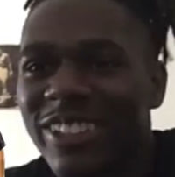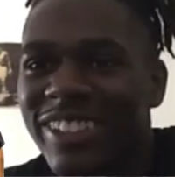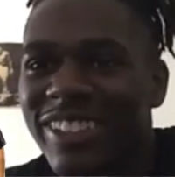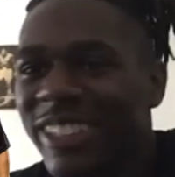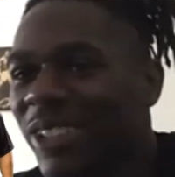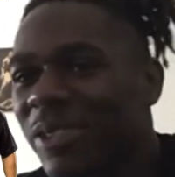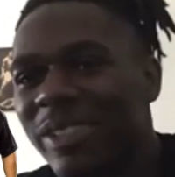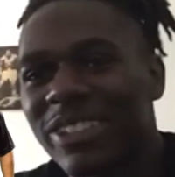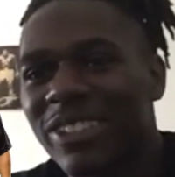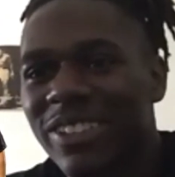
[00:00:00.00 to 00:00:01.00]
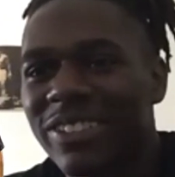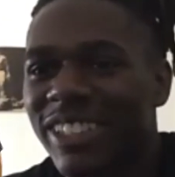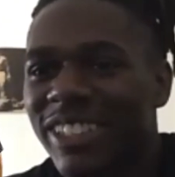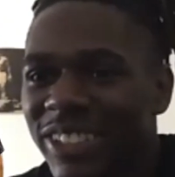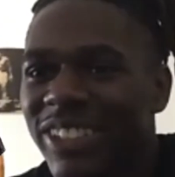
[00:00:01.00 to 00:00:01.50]
They show up and show out for
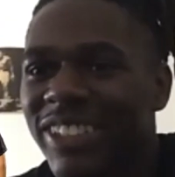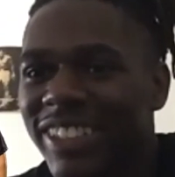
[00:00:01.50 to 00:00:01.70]
sure. Yeah.